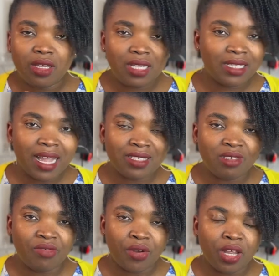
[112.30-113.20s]
That's
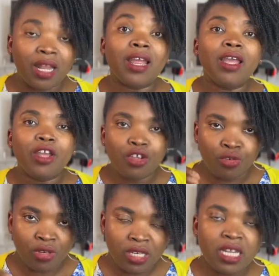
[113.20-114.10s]
very clear. You
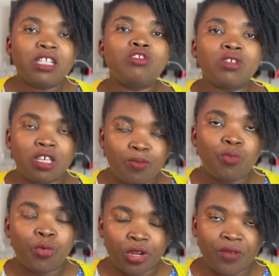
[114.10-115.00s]
need to keep
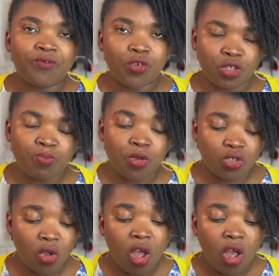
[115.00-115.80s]
working for your sponsor.